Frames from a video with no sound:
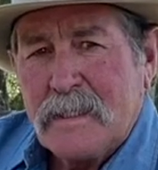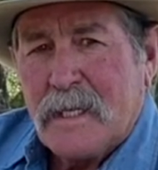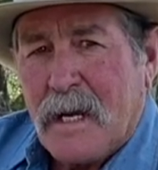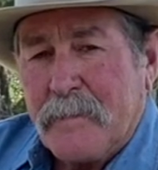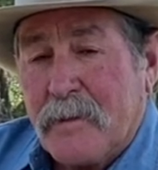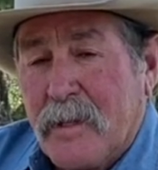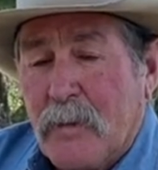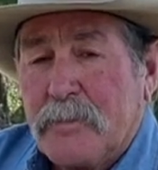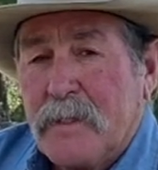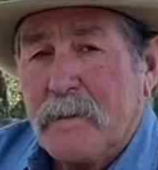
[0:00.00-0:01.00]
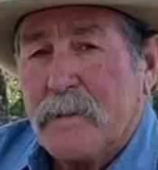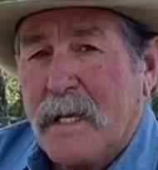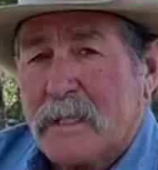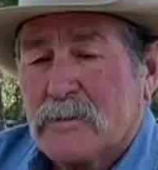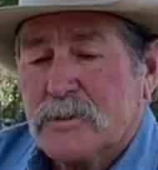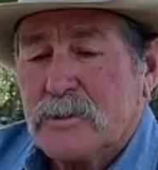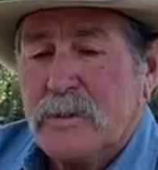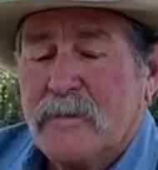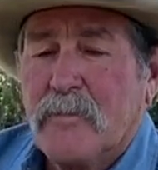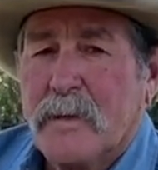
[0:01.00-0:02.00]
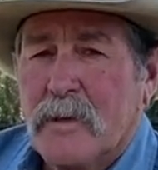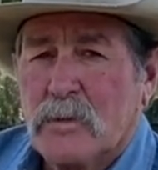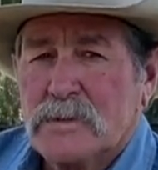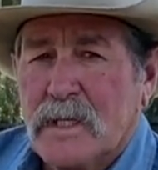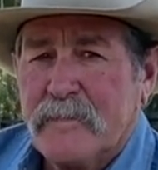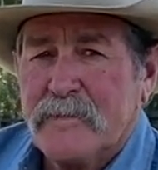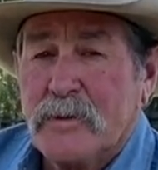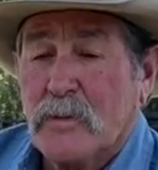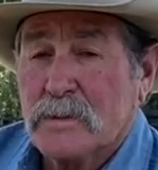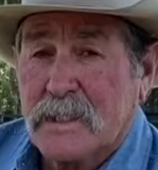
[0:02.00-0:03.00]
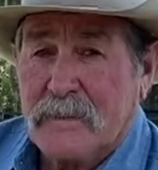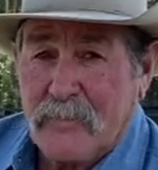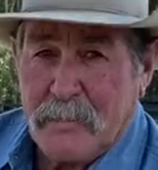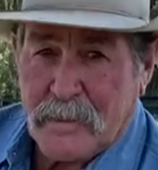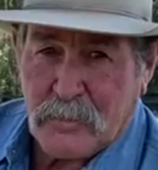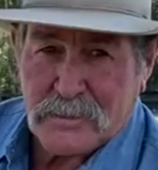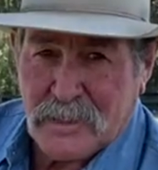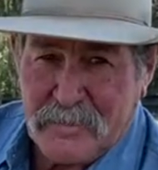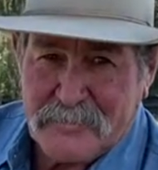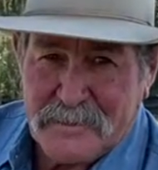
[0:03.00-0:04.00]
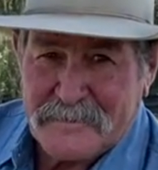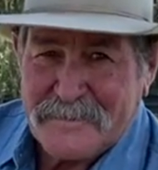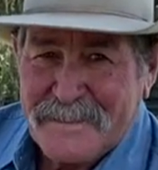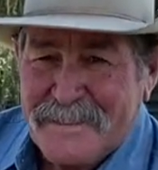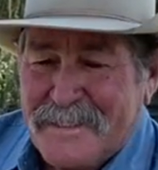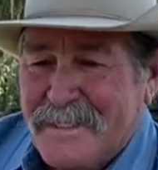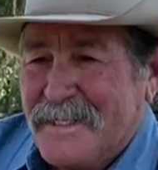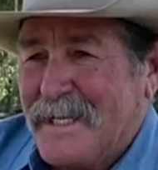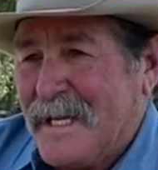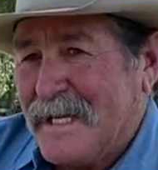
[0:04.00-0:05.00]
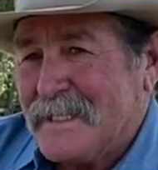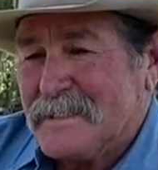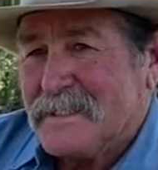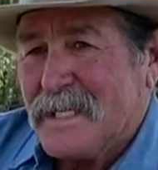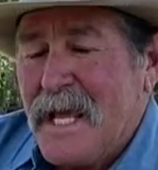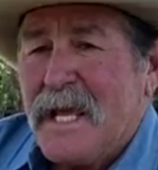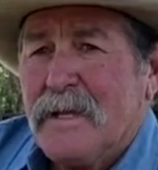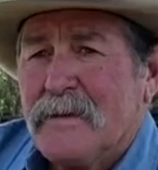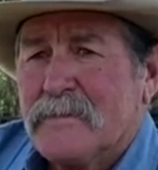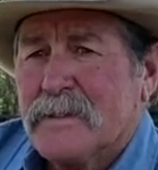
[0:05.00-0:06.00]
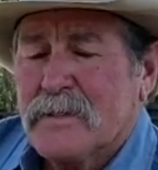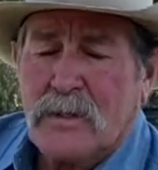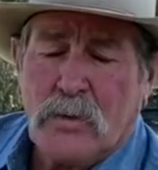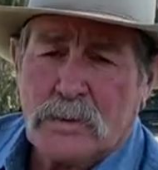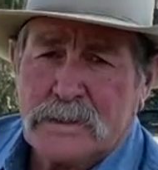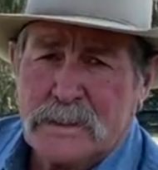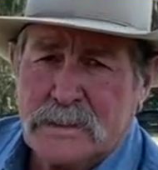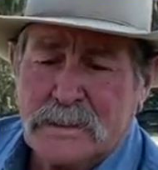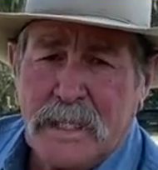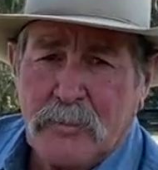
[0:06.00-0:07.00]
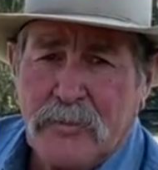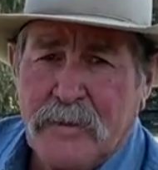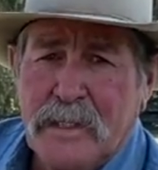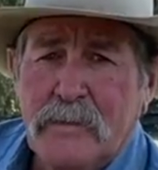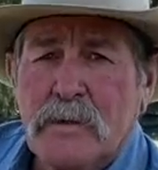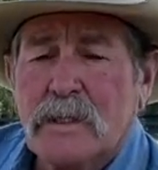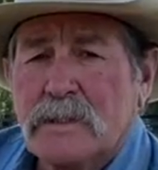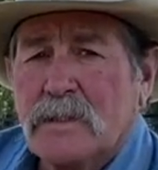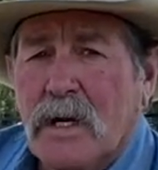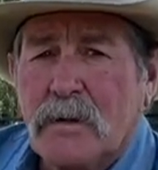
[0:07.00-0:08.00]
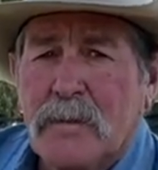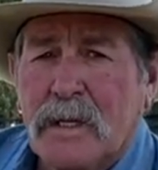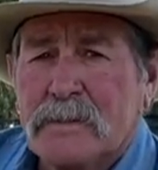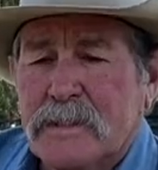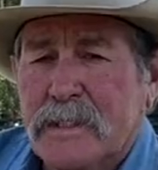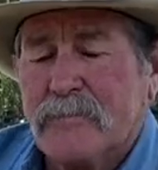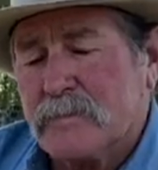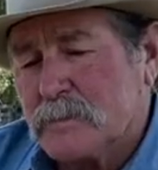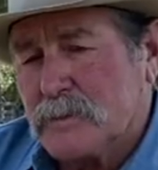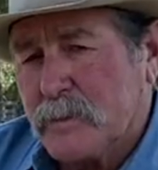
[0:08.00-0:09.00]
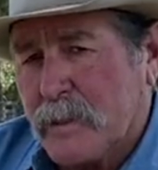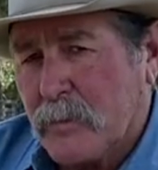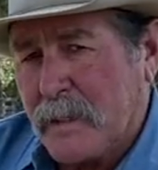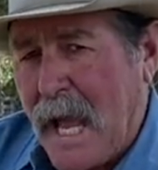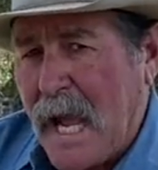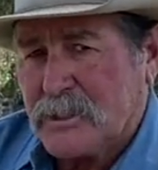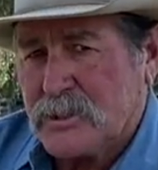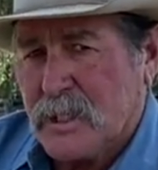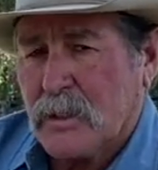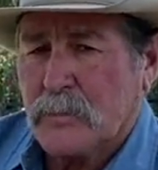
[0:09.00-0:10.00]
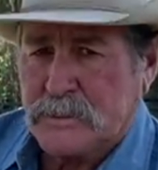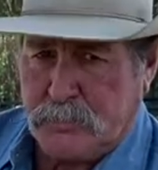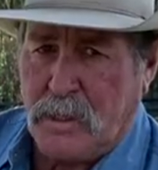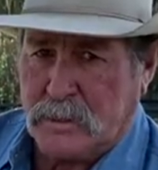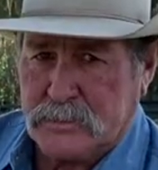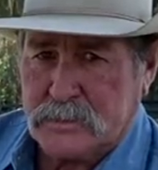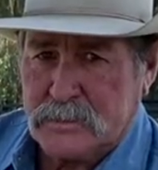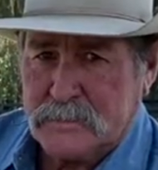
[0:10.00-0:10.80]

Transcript: I'm here to help you keep it natural so you can have a better horse life and your horse can have a better horse life too. And today, with our horse sense and stable thinking, we're going to talk about the difference between a reaction and a response.